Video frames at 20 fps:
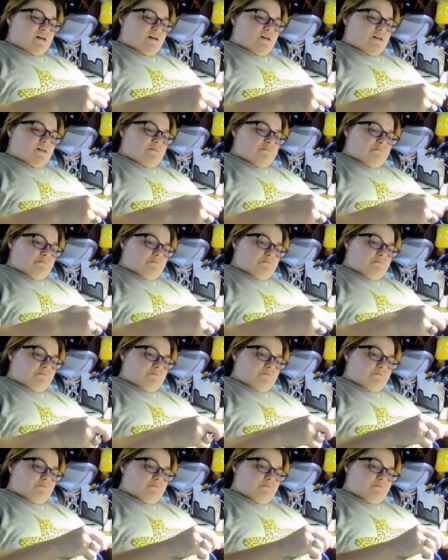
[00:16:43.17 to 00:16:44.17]
Um,
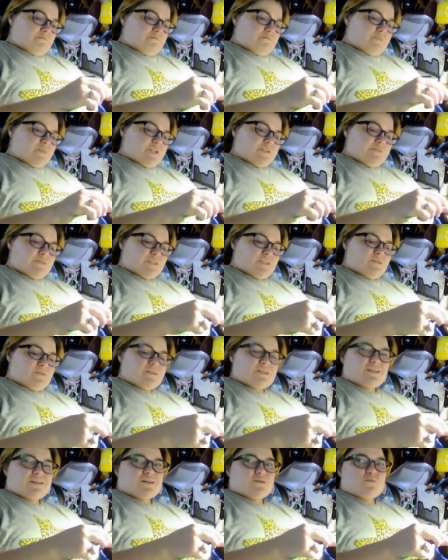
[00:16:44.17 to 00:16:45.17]
But if it's
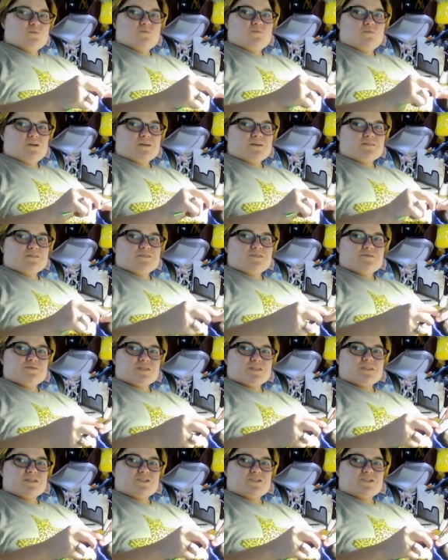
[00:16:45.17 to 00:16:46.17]
only like 1 or 2
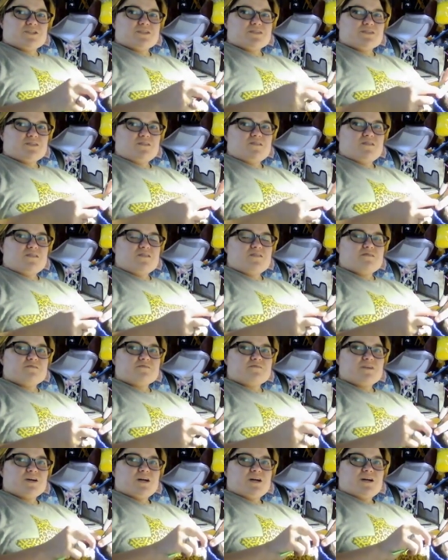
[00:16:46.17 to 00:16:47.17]
stitches
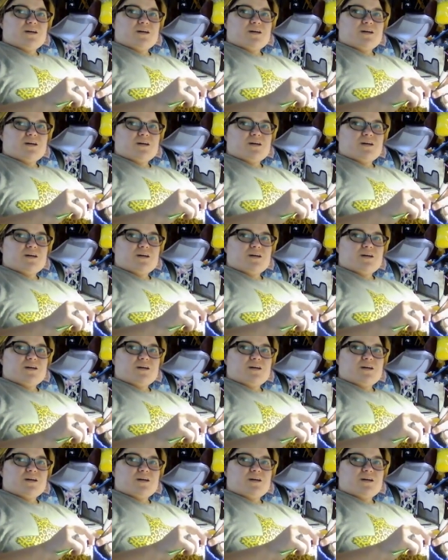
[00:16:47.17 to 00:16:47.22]
off,